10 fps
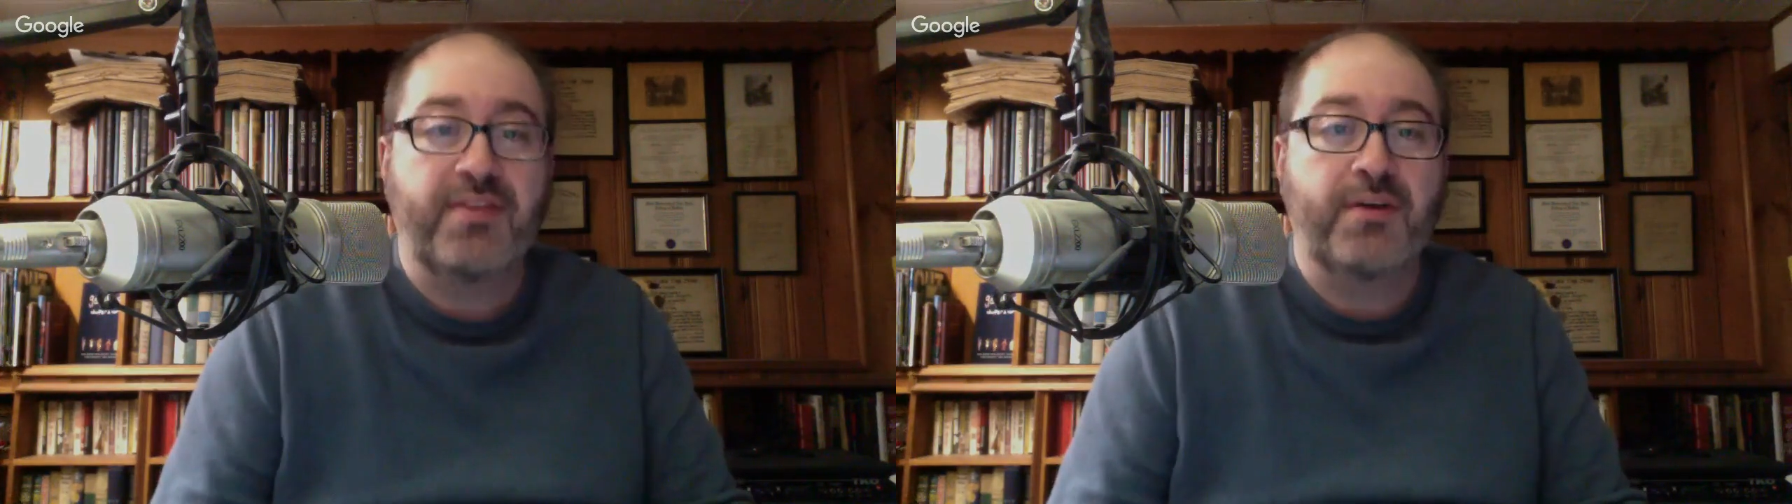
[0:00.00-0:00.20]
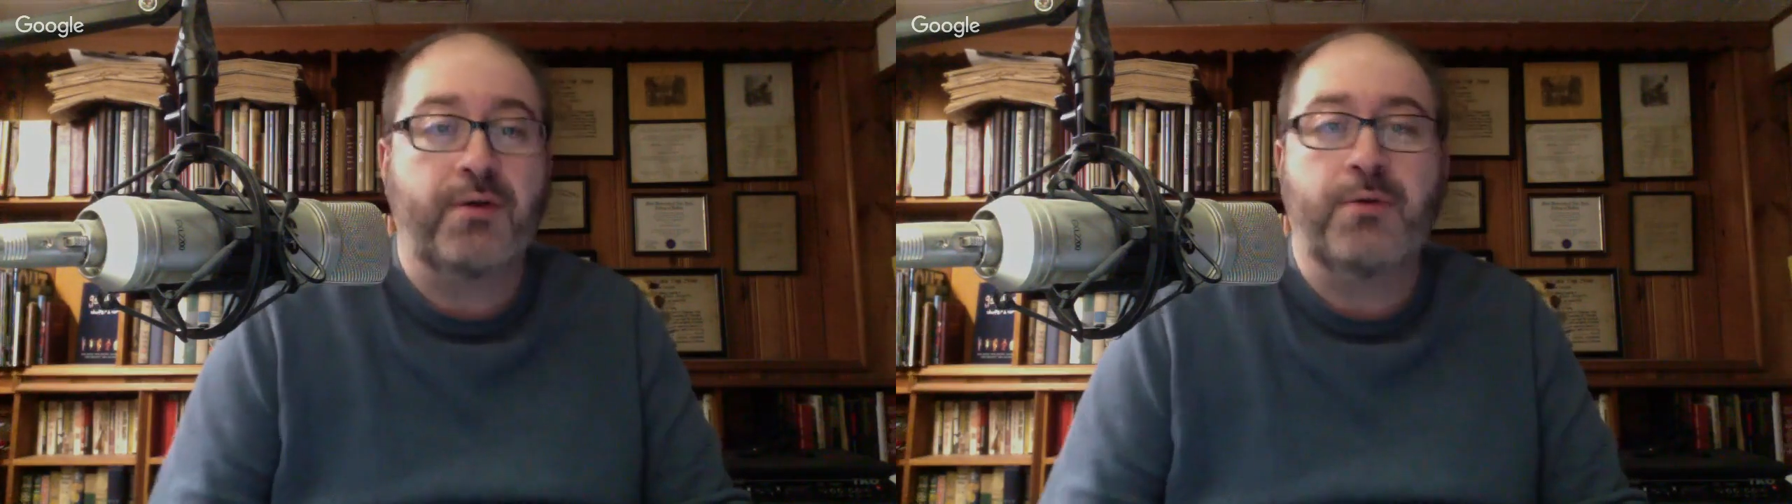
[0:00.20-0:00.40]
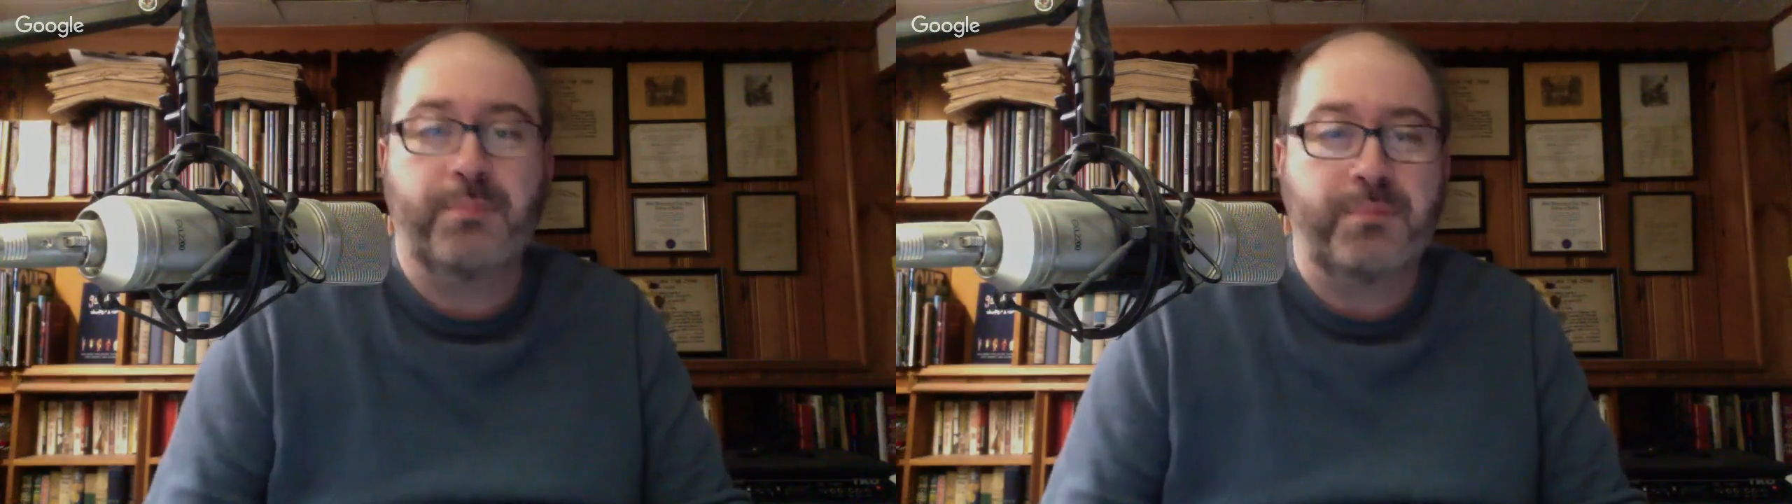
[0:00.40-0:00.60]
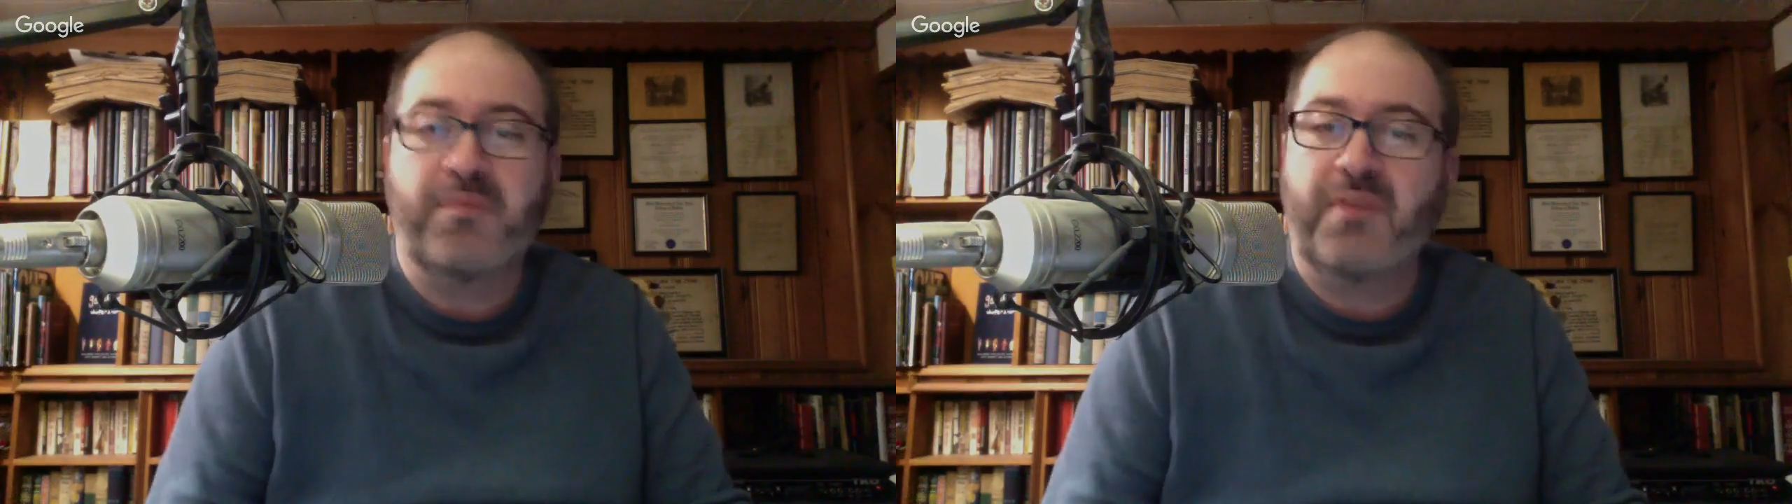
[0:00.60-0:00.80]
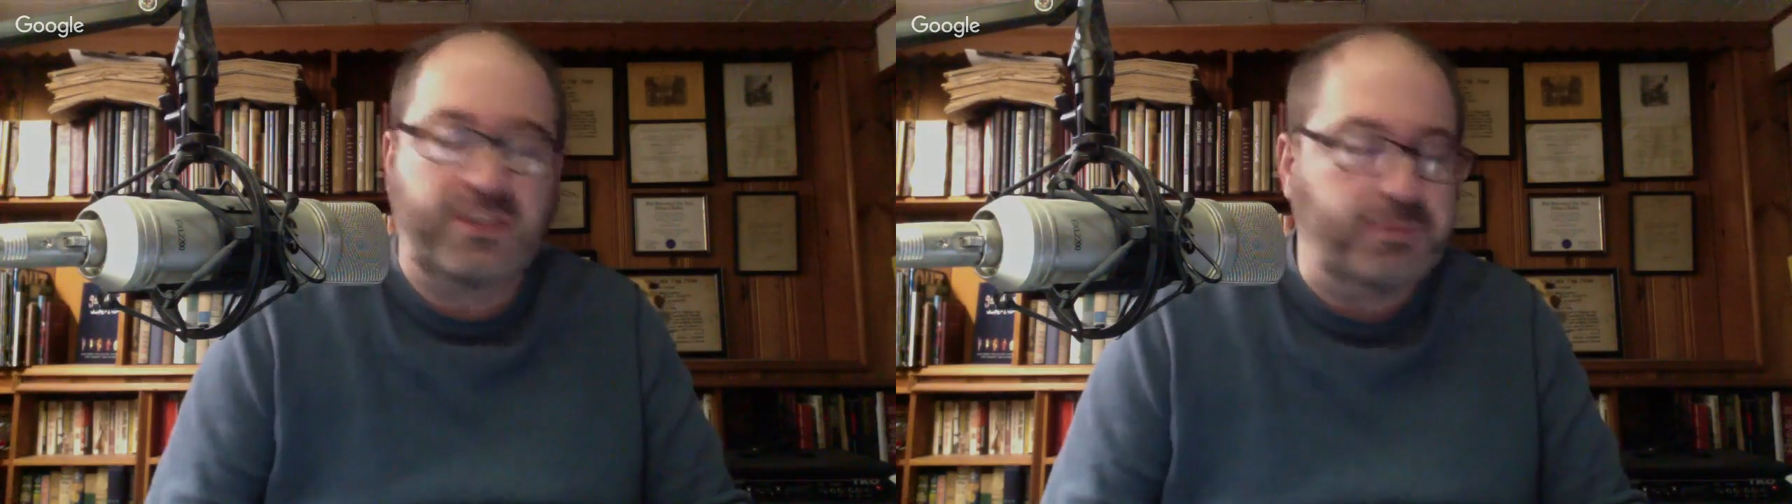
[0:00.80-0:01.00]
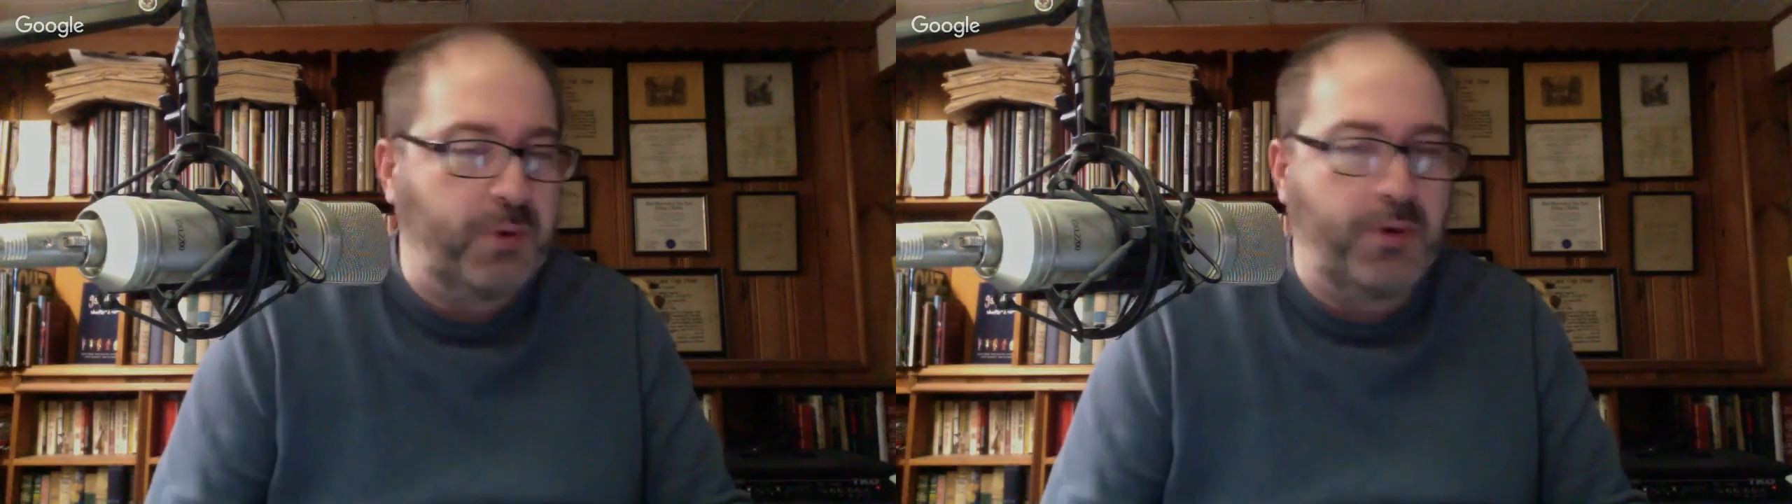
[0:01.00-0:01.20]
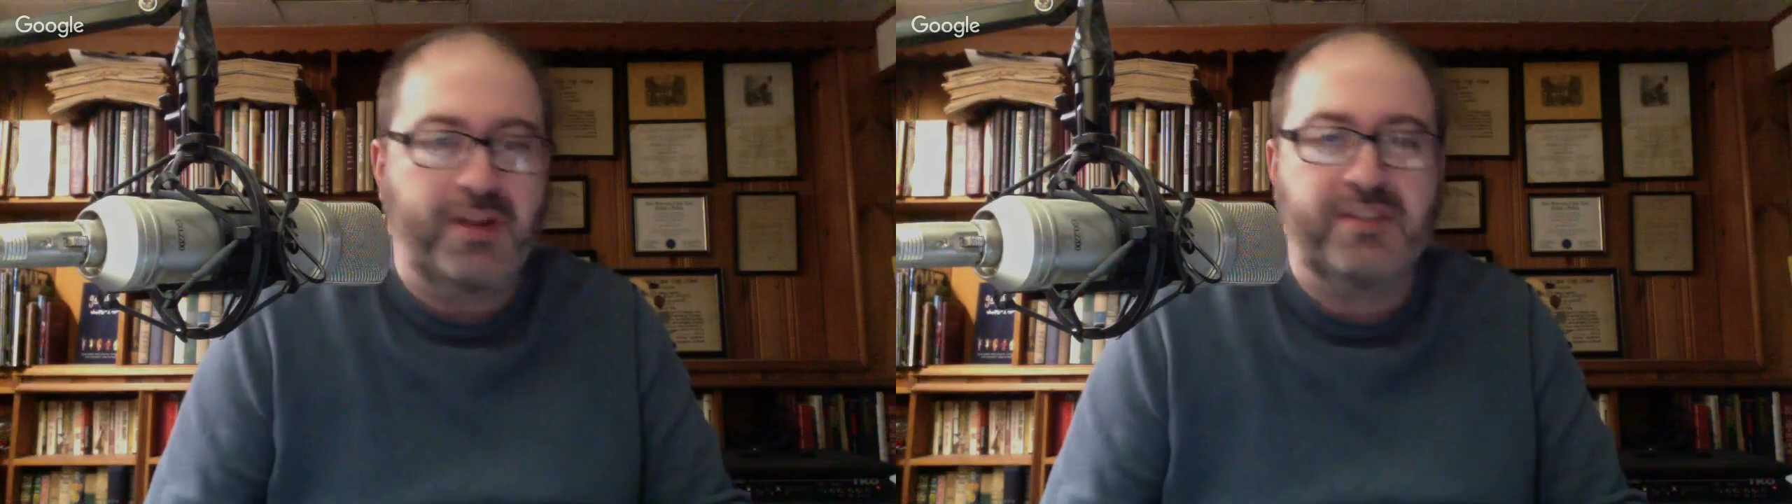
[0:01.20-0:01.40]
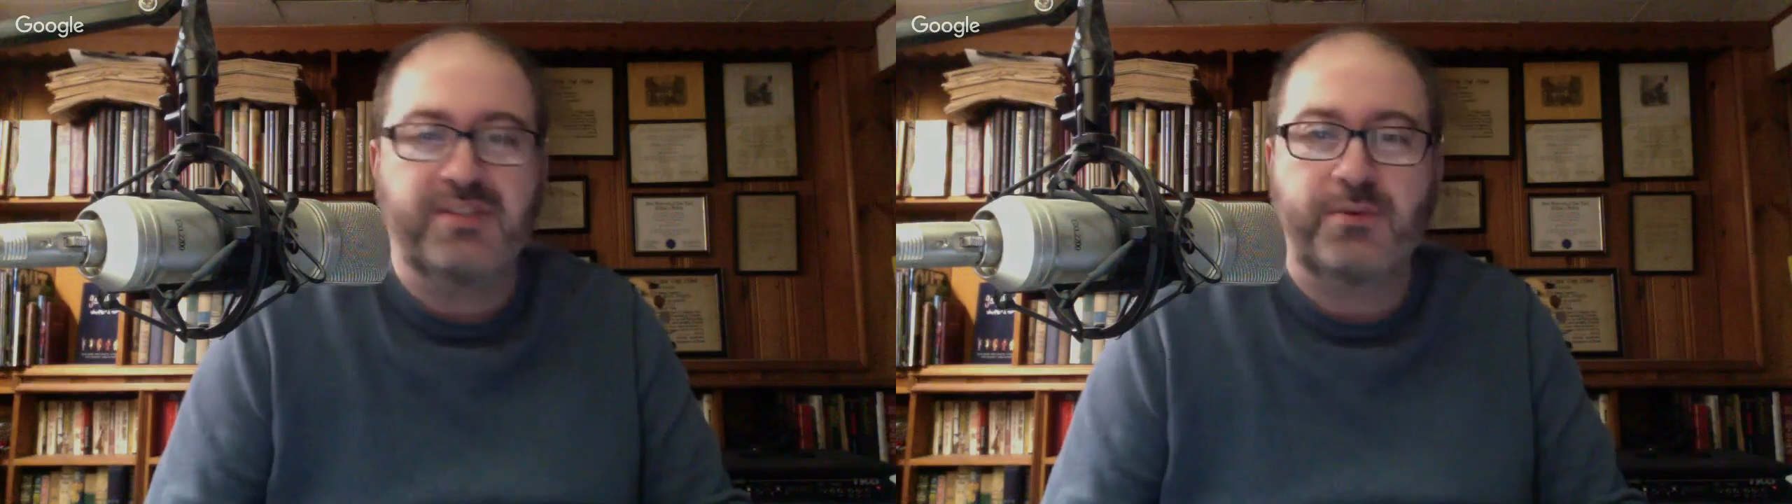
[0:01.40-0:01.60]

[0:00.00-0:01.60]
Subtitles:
They're experienced.